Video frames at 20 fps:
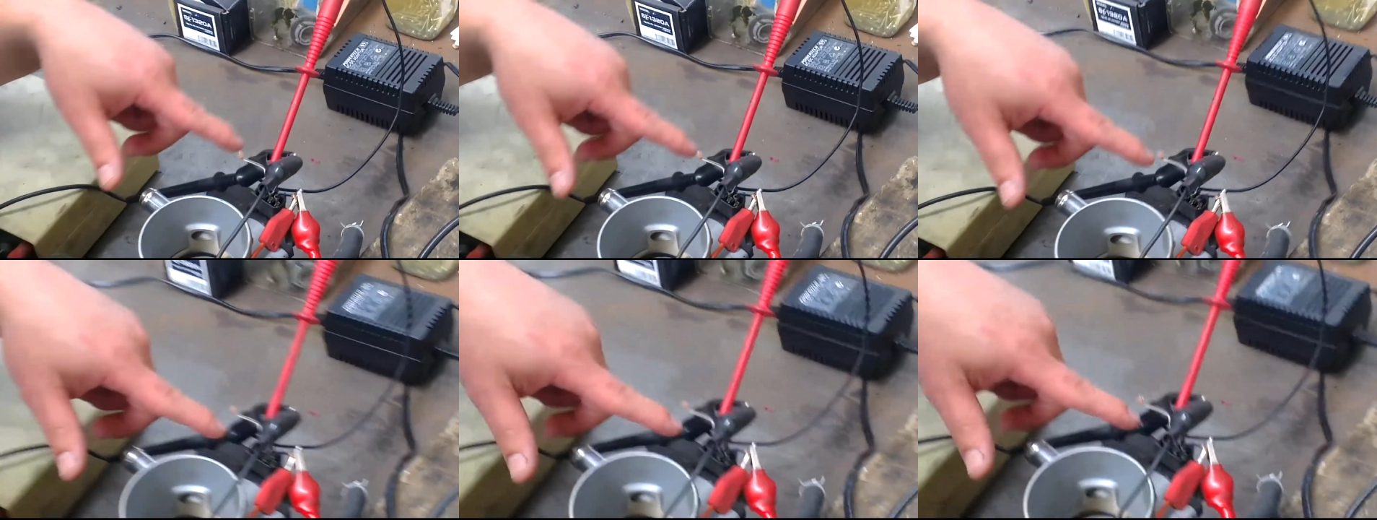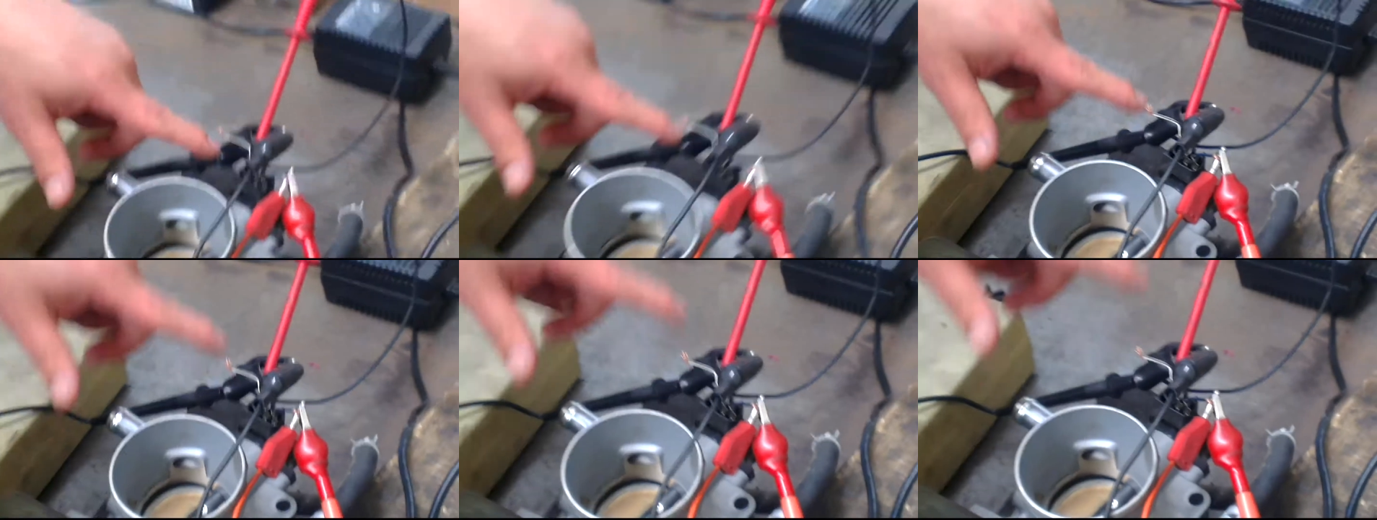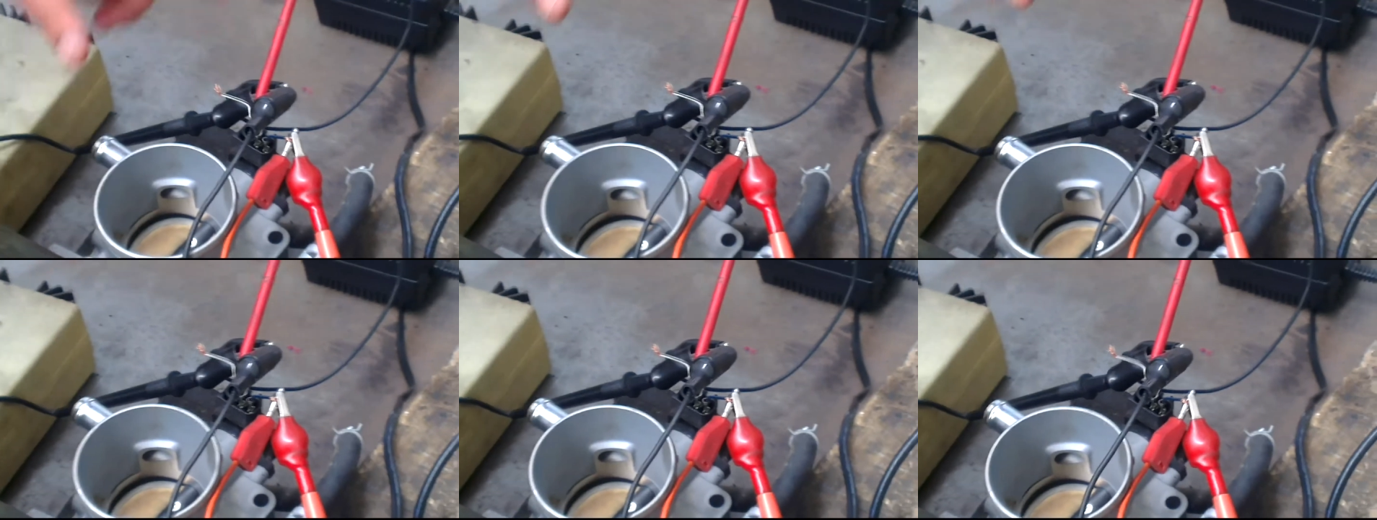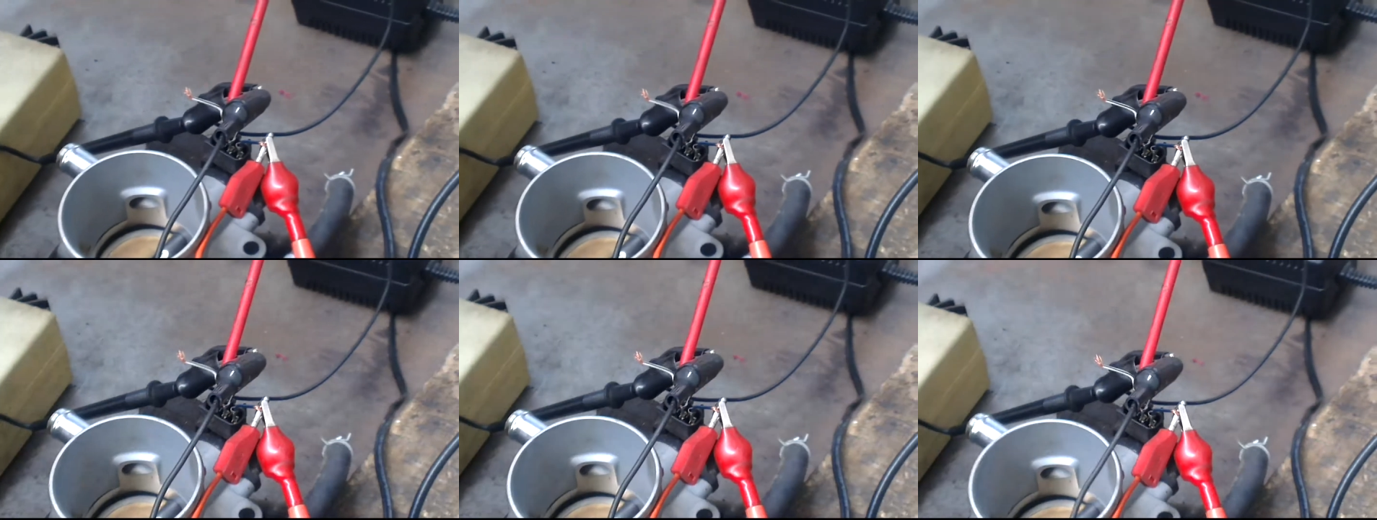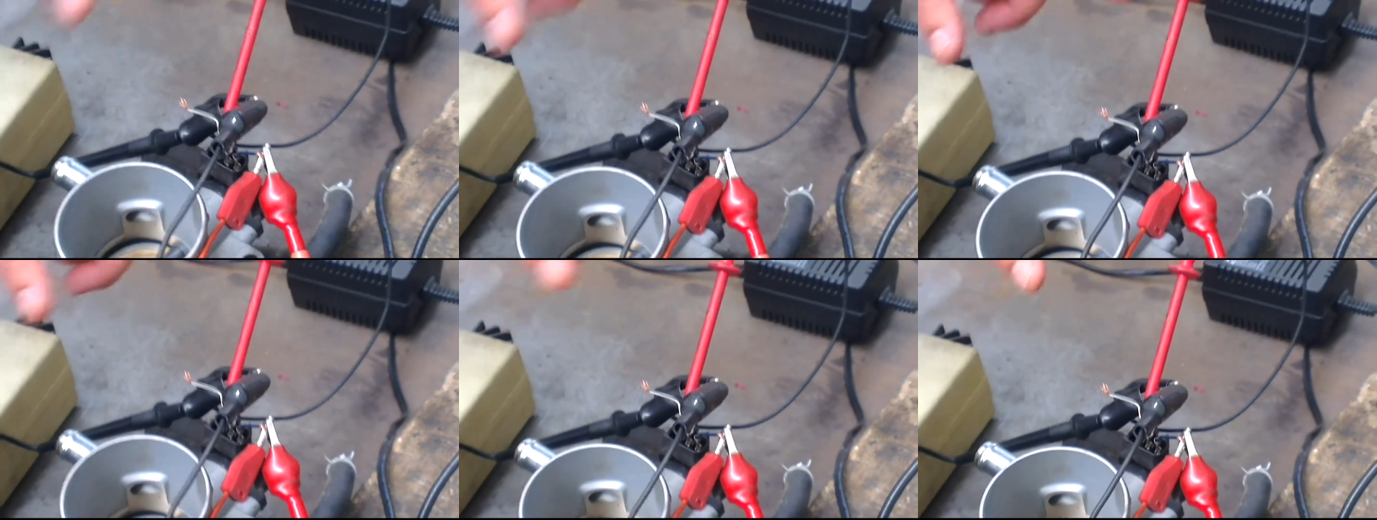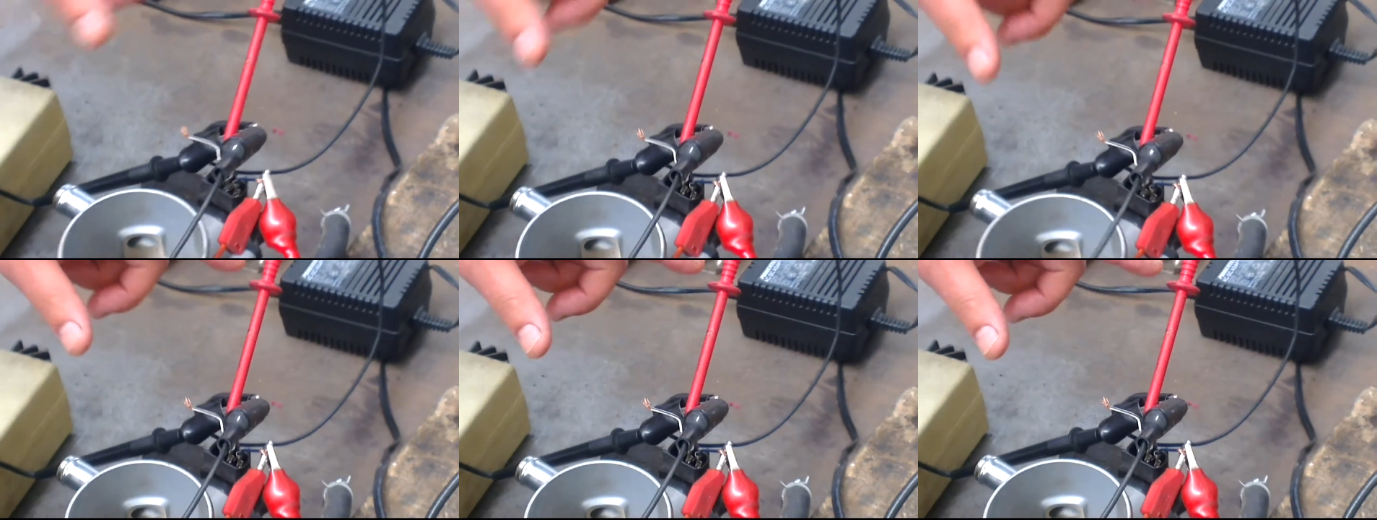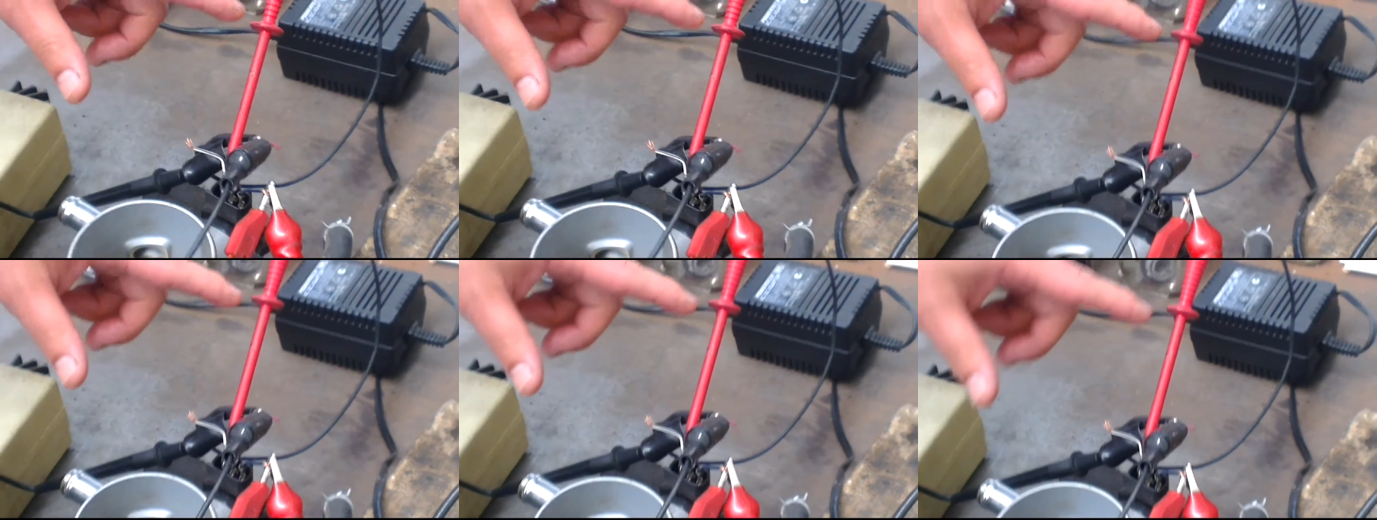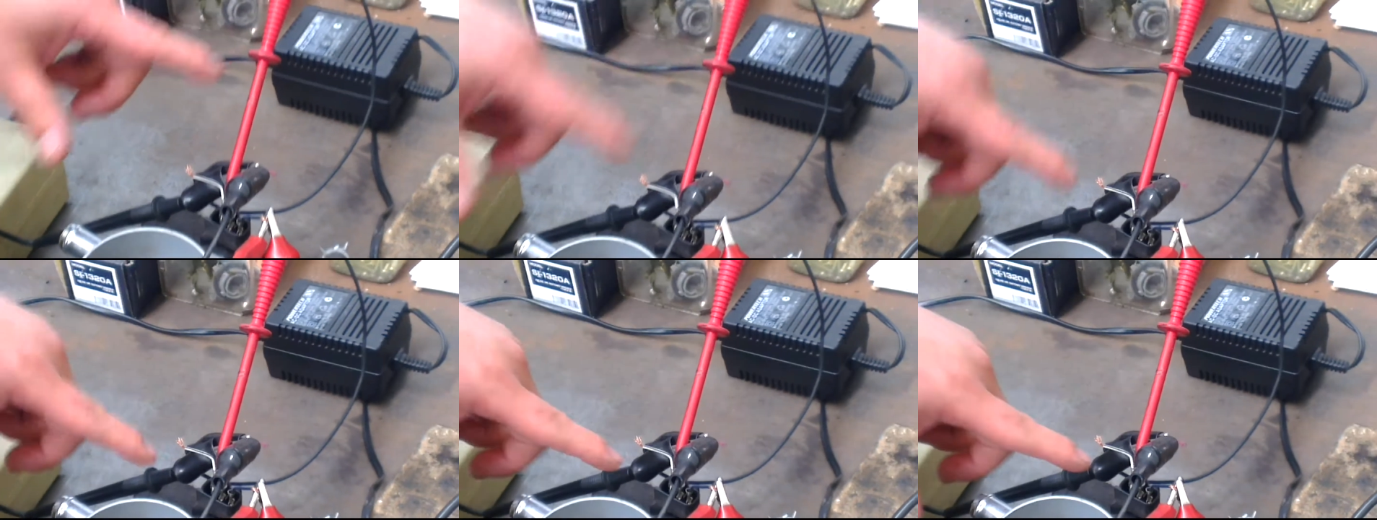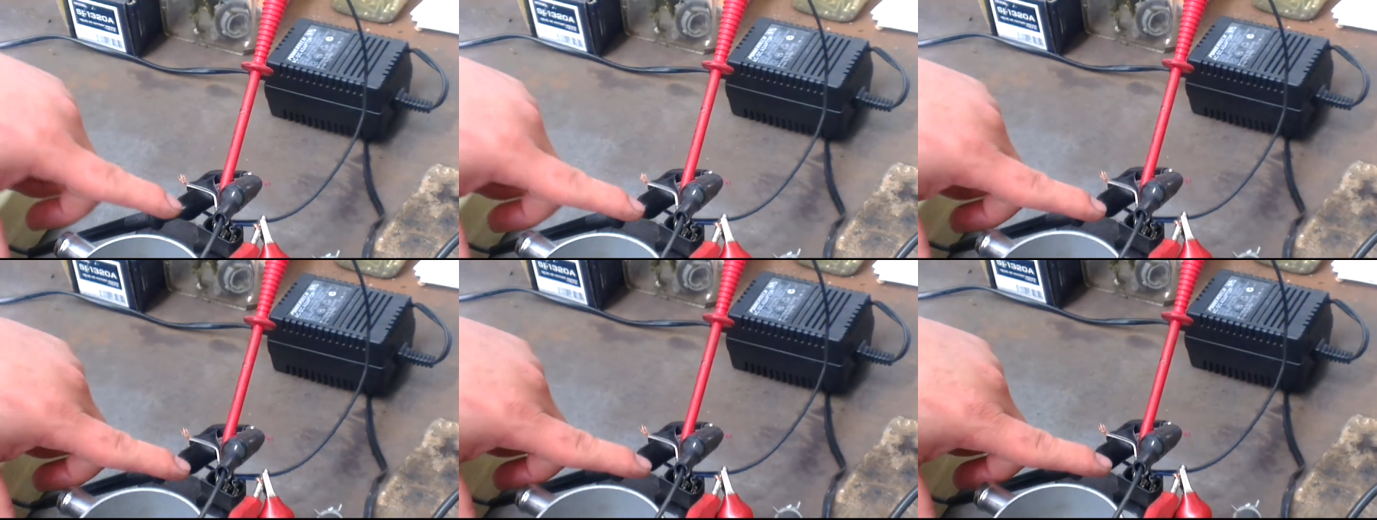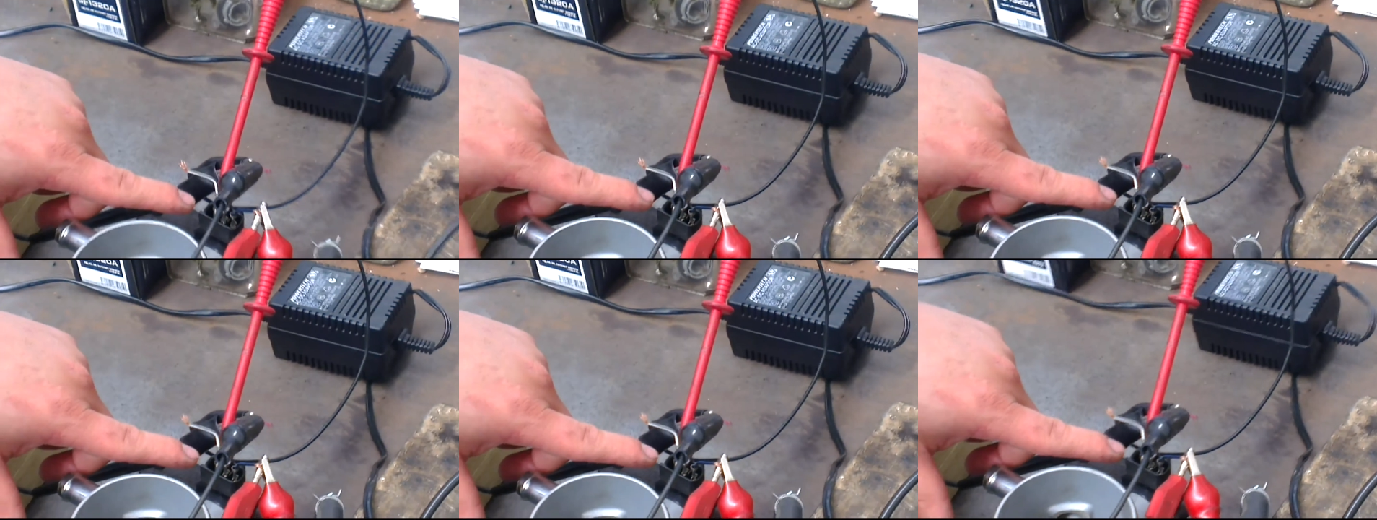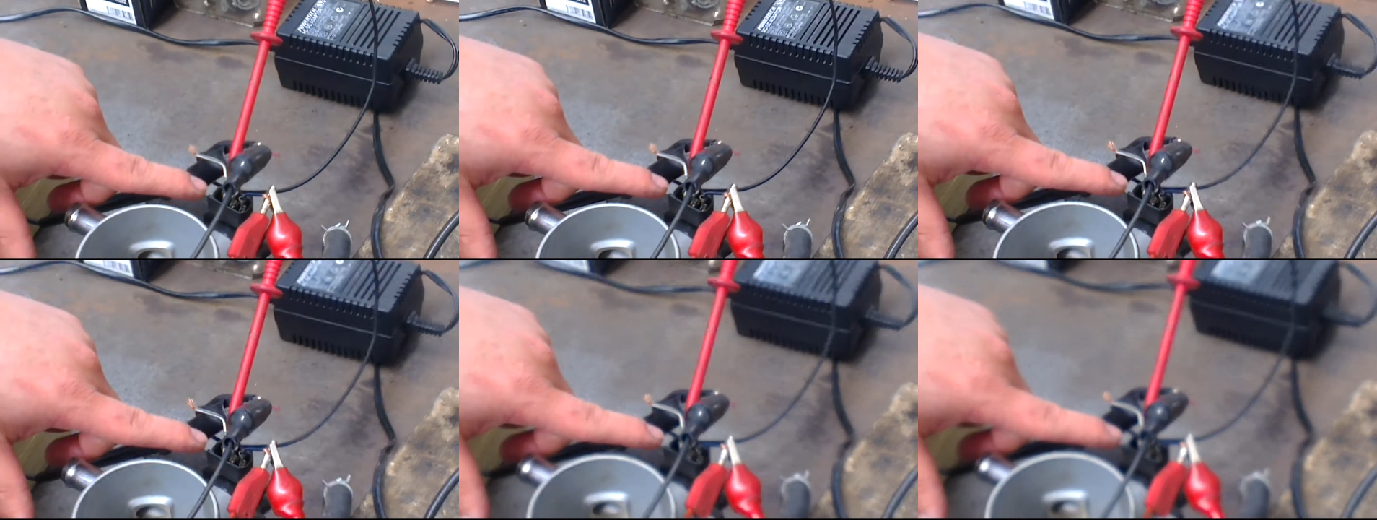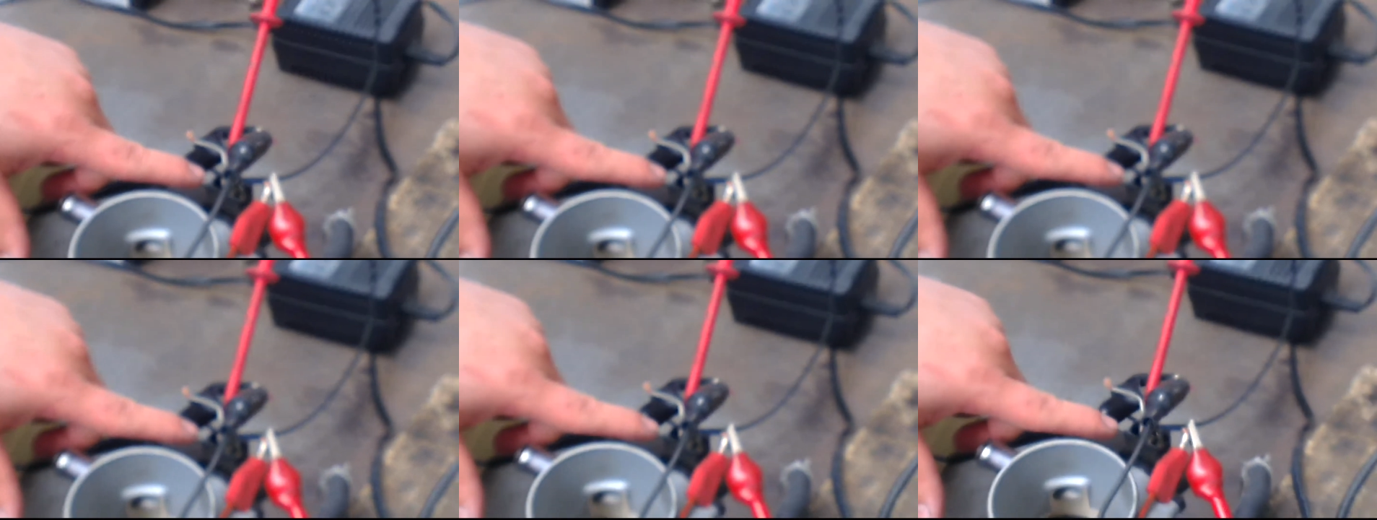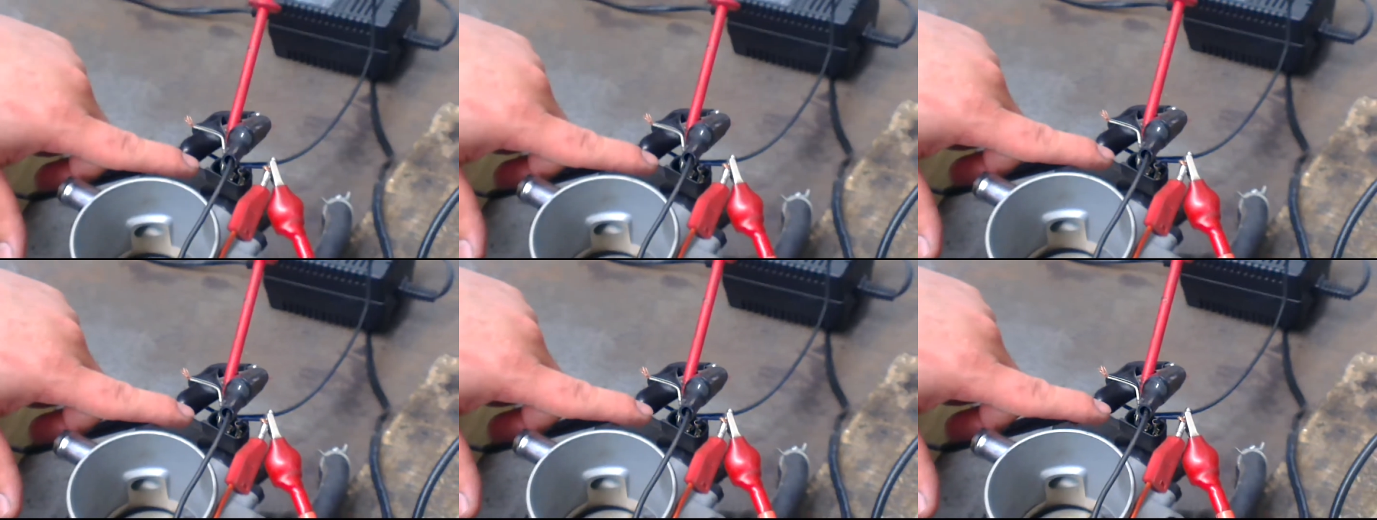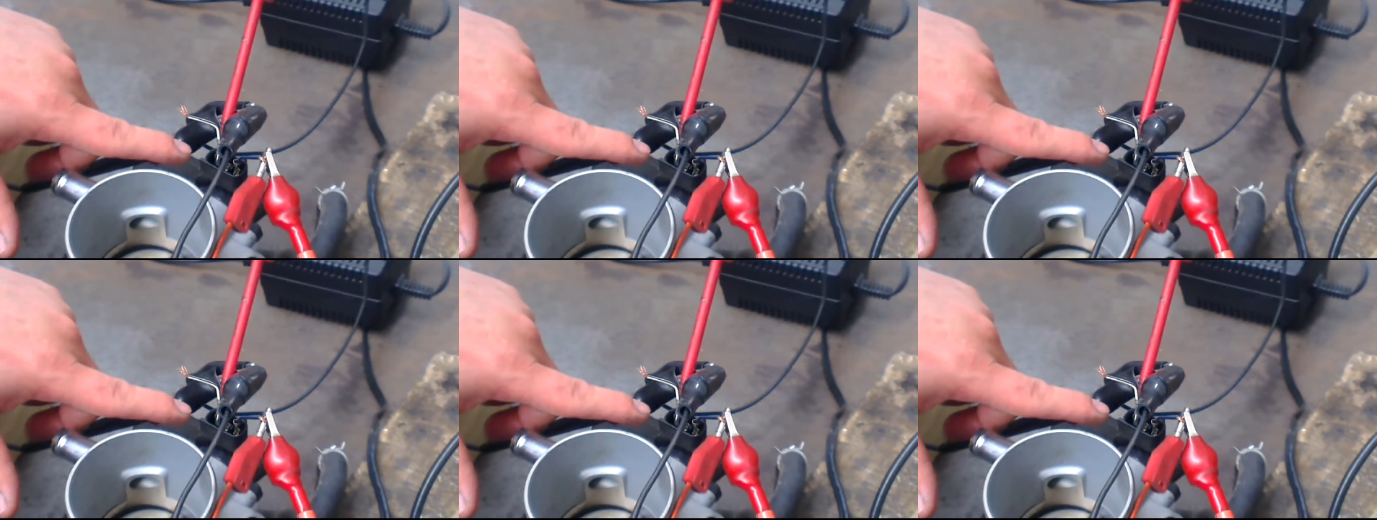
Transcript: No face is visible, so there are no lips to read.